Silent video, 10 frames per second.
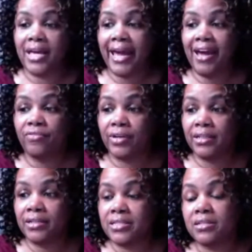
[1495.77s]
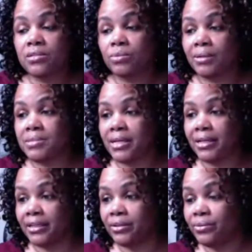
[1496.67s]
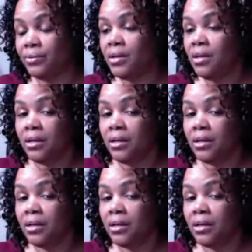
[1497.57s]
halfway listen to what I'm telling you,